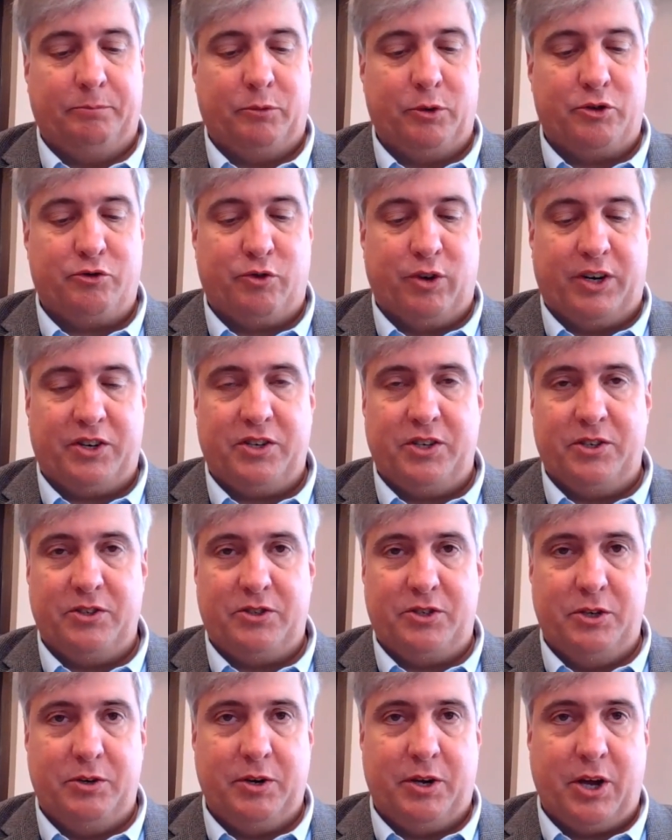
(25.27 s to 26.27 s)

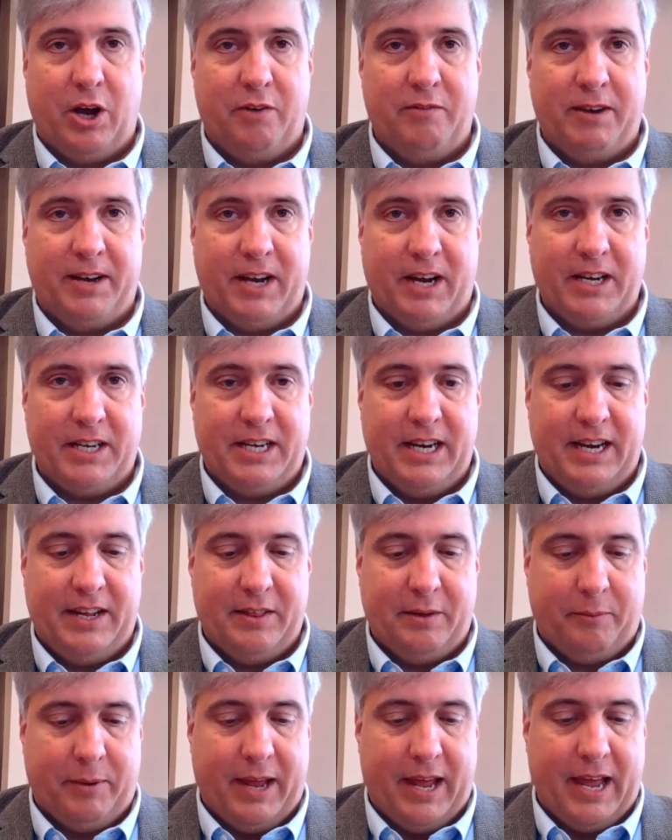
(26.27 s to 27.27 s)
restrictions due to
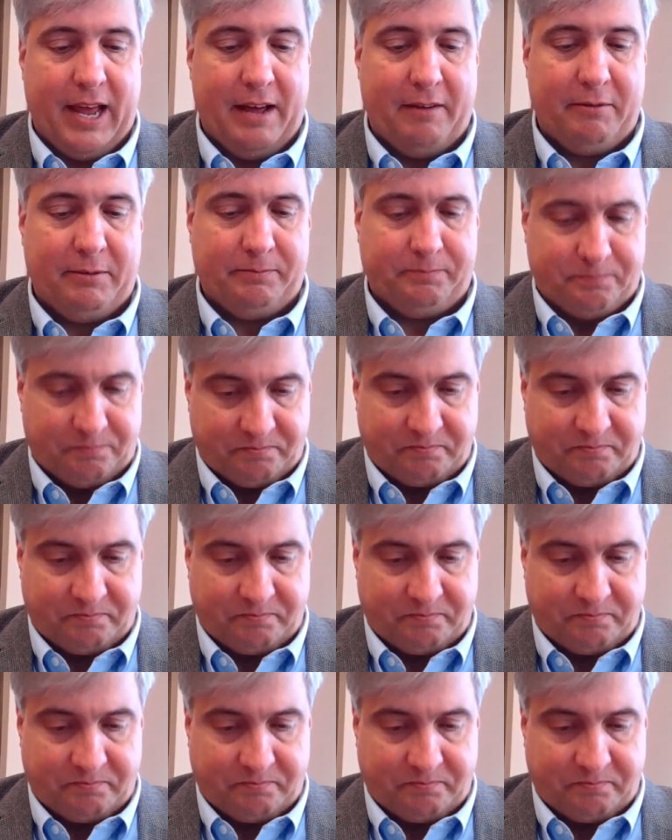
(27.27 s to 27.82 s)
COVID-19 that we have